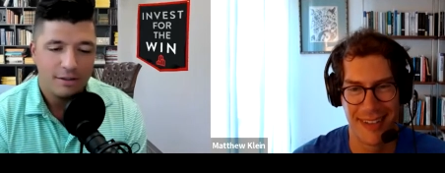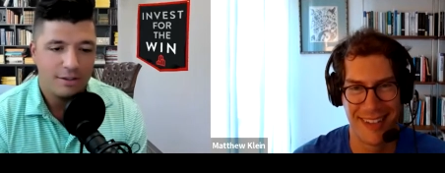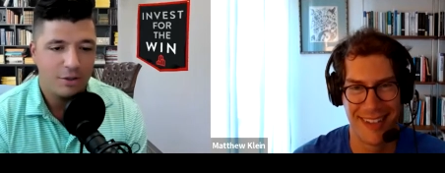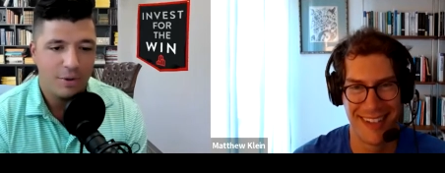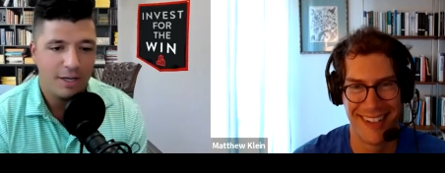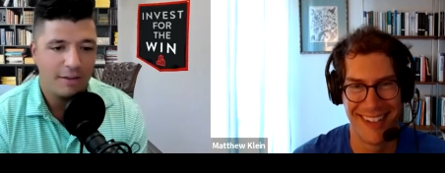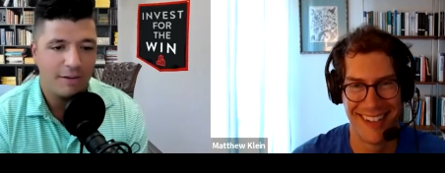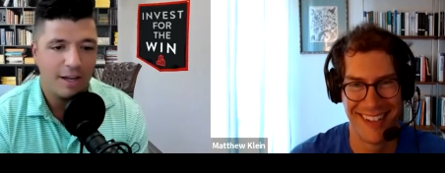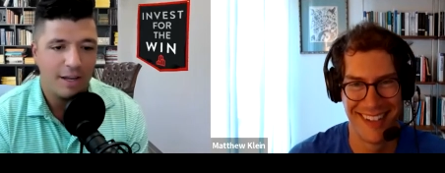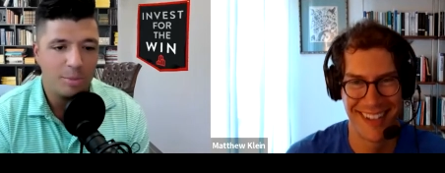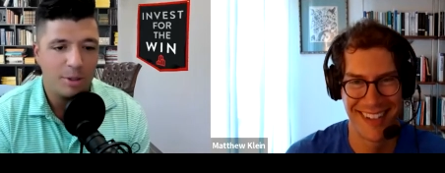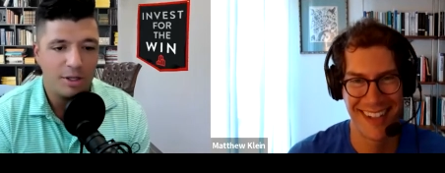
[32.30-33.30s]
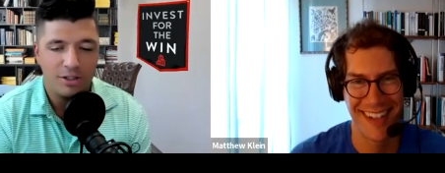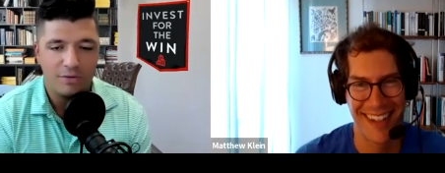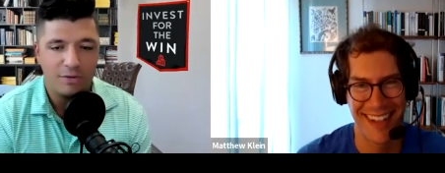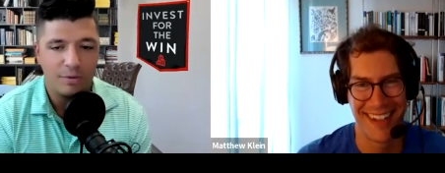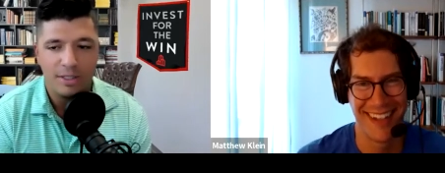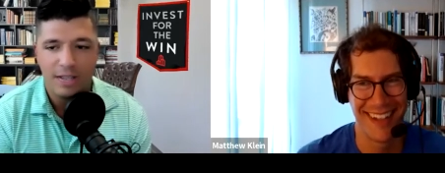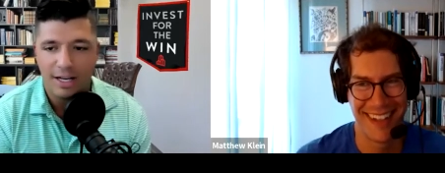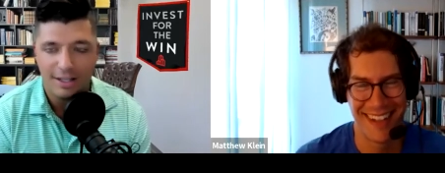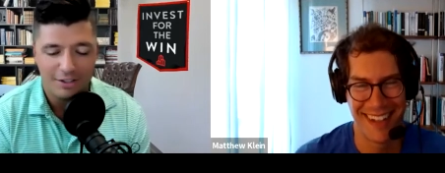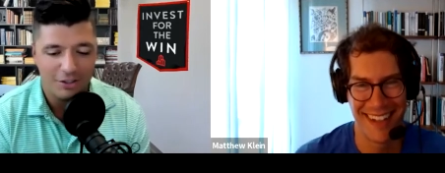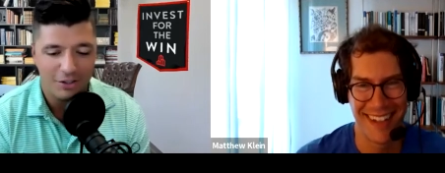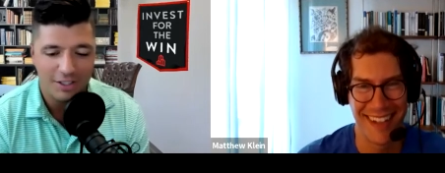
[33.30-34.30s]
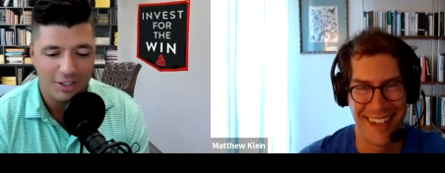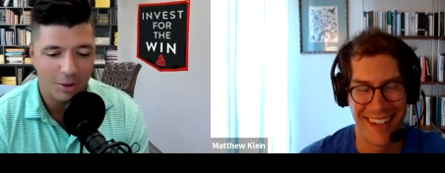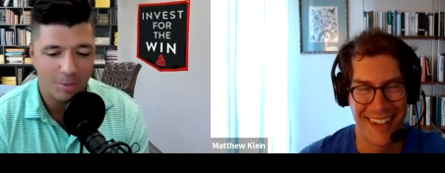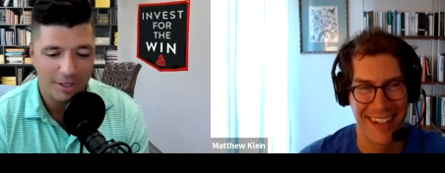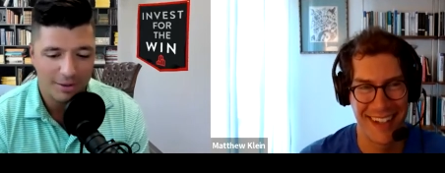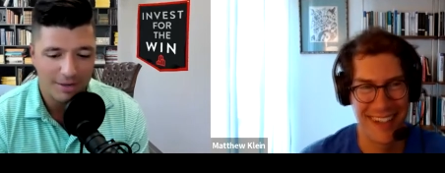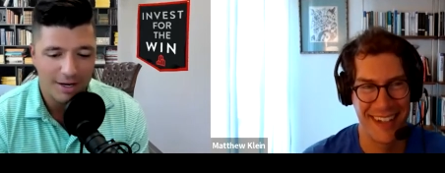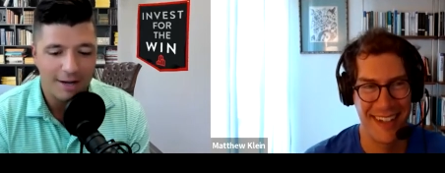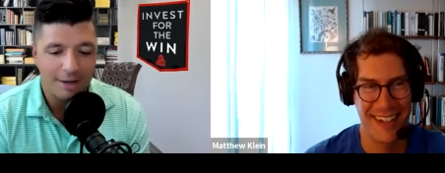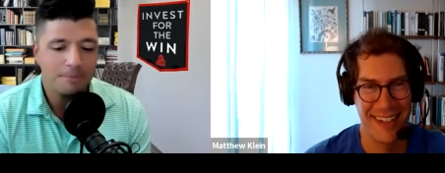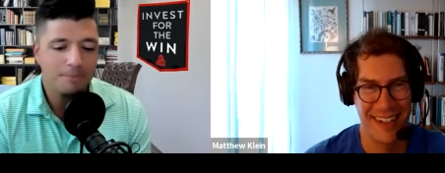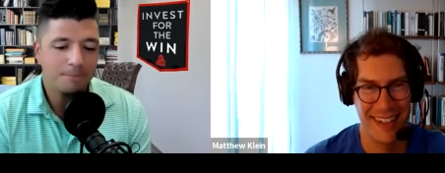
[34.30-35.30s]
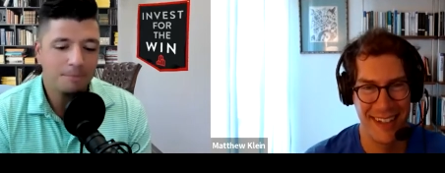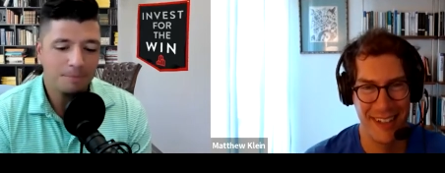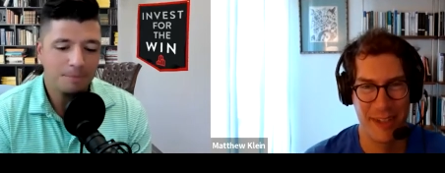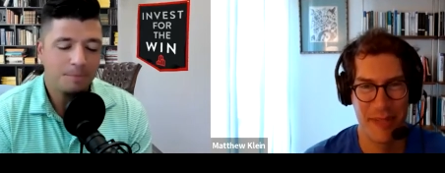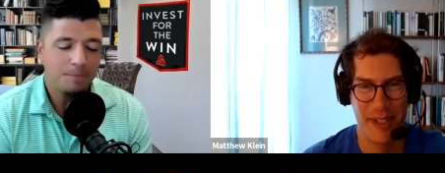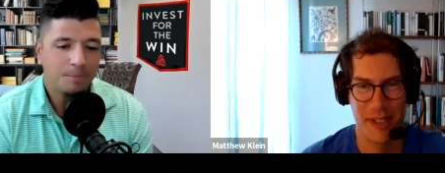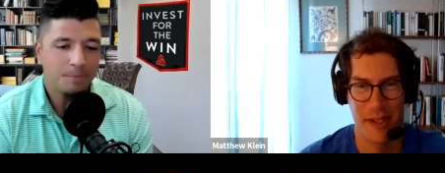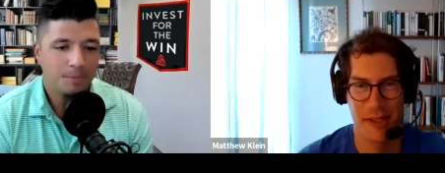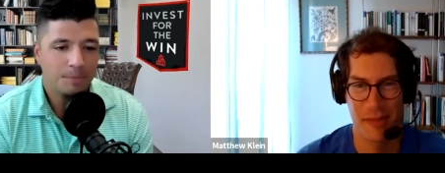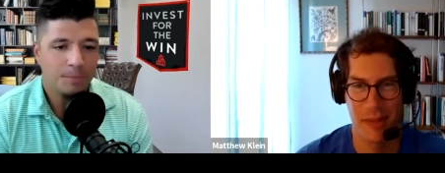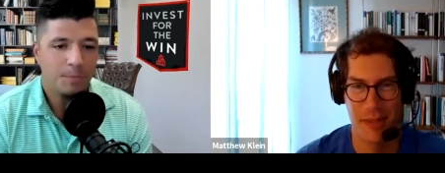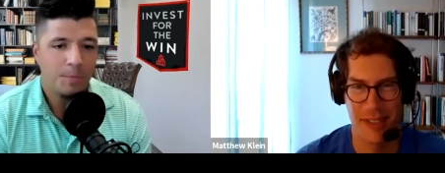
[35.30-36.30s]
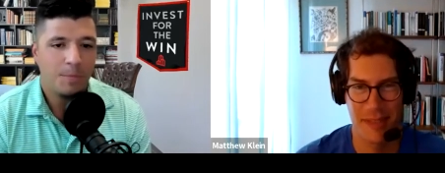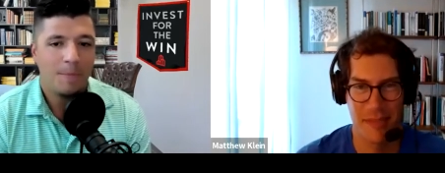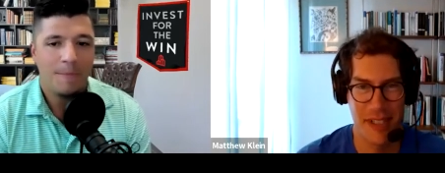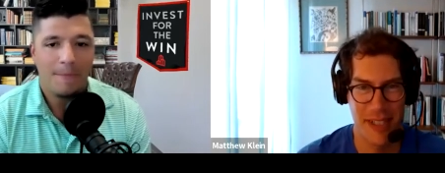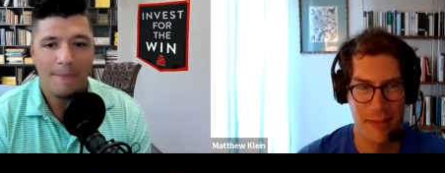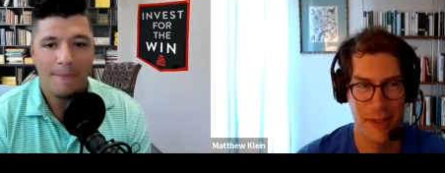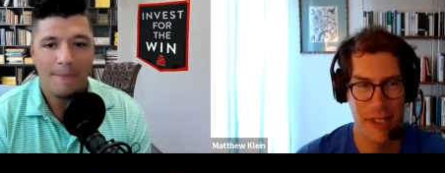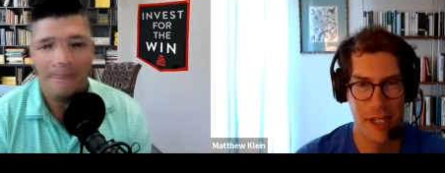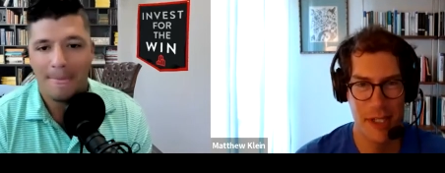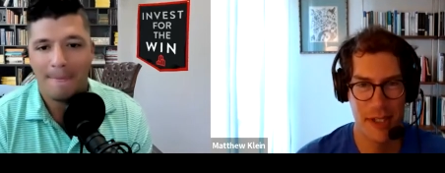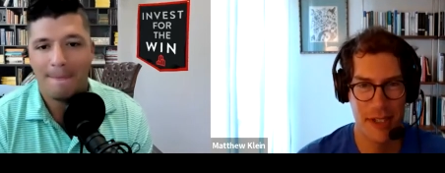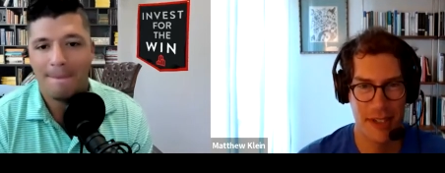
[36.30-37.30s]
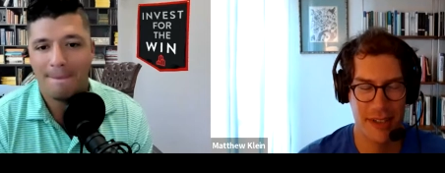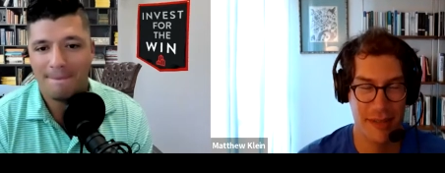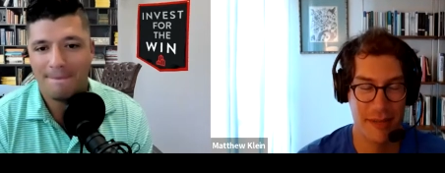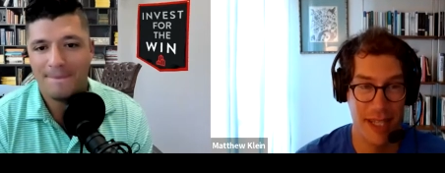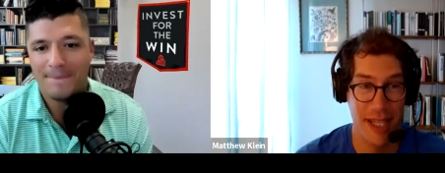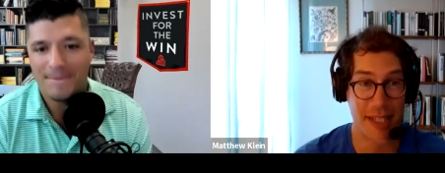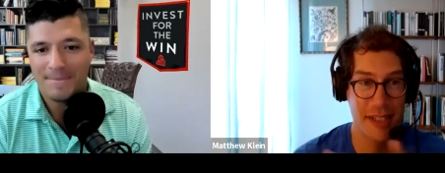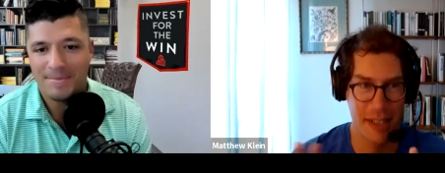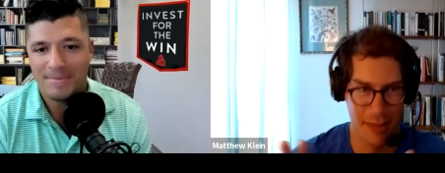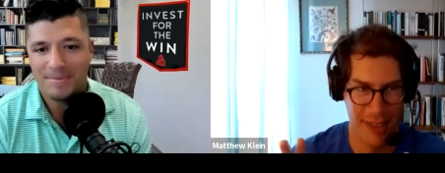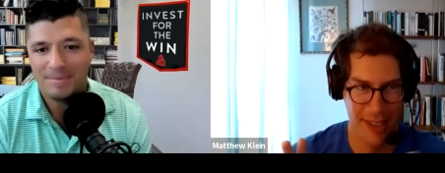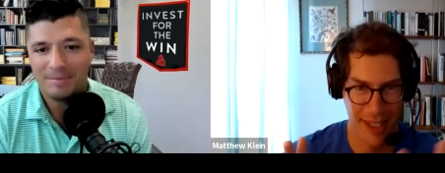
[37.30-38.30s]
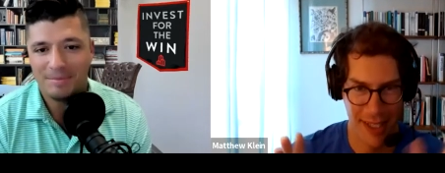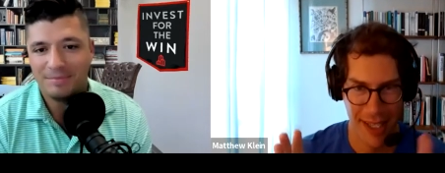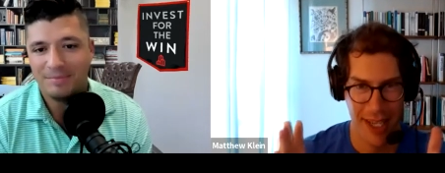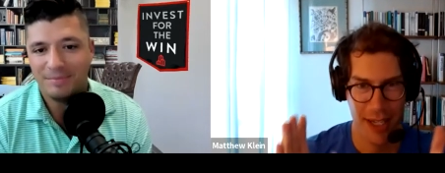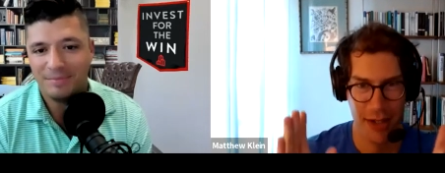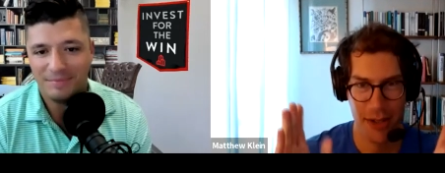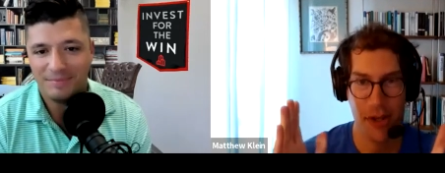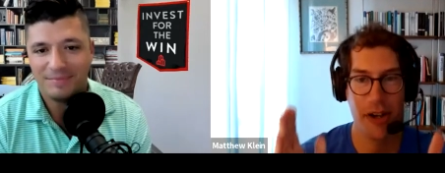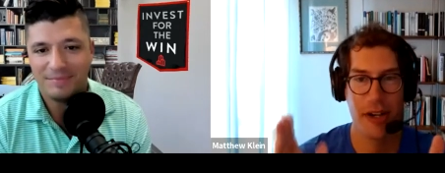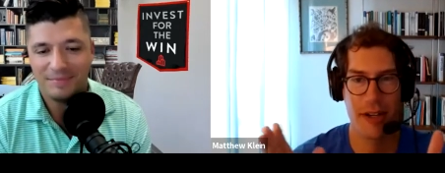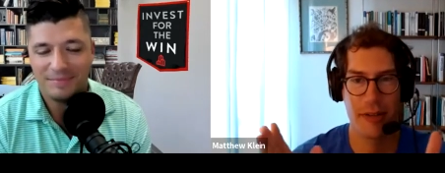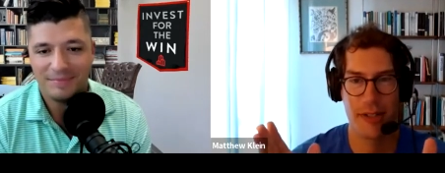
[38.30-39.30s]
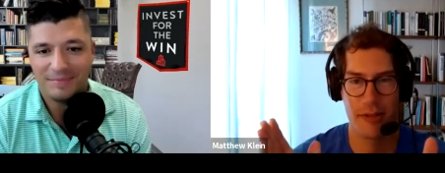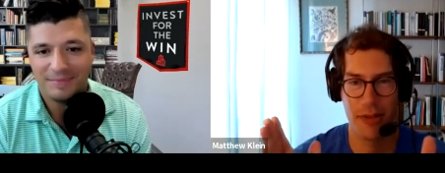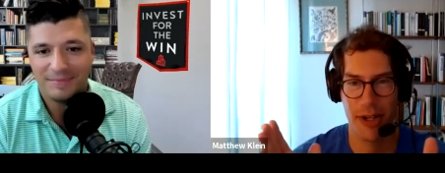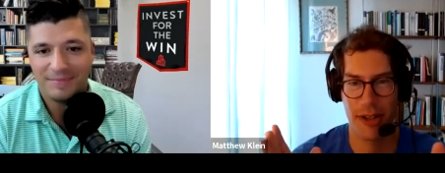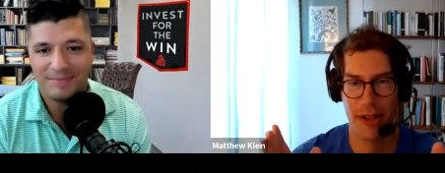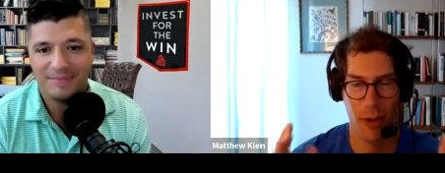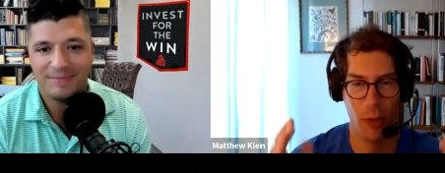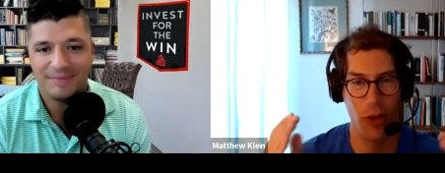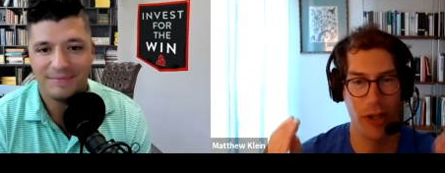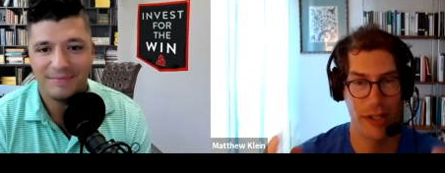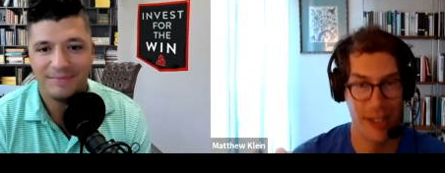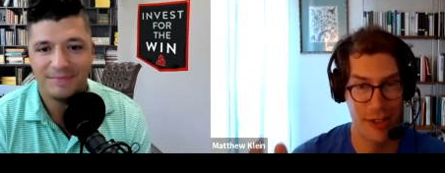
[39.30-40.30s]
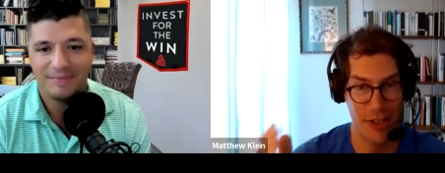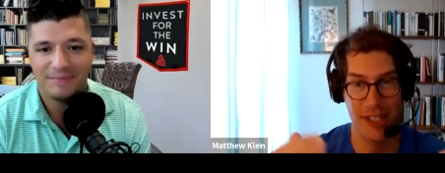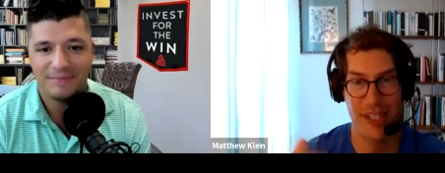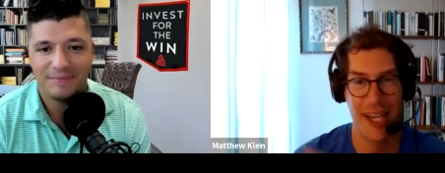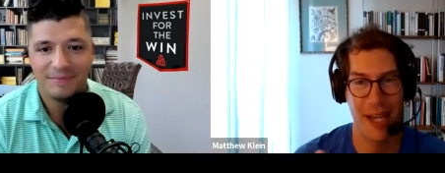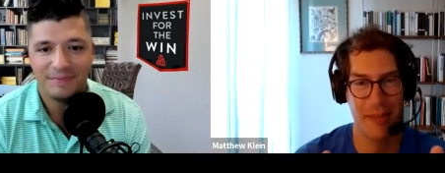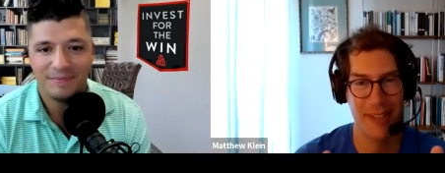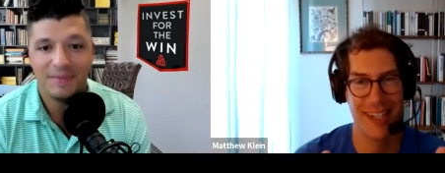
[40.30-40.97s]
Speaker 1: to anything, but just from the data that you're interpreting right now.
Speaker 2: You know, I made jokes with people. It's much it's much easier, not easier, but you know, it's hard enough to figure out like what has just happened,